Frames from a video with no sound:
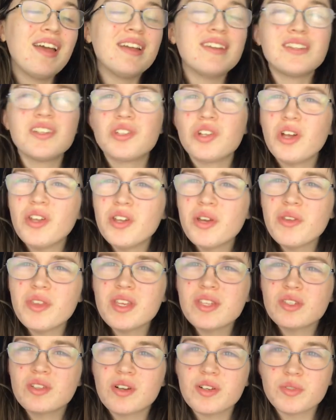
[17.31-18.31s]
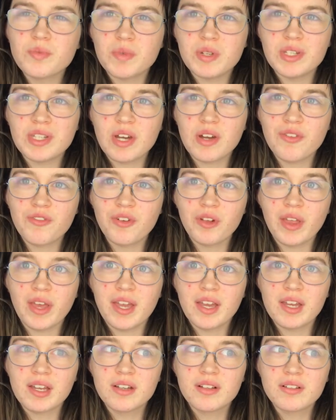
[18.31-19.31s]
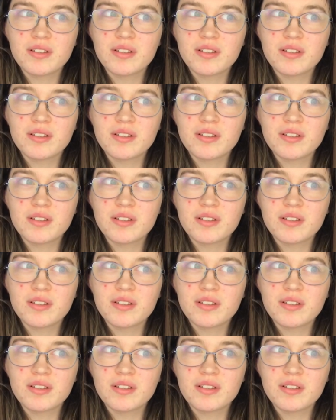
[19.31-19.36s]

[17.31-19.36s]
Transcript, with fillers: Did y'all know these dolls retail for like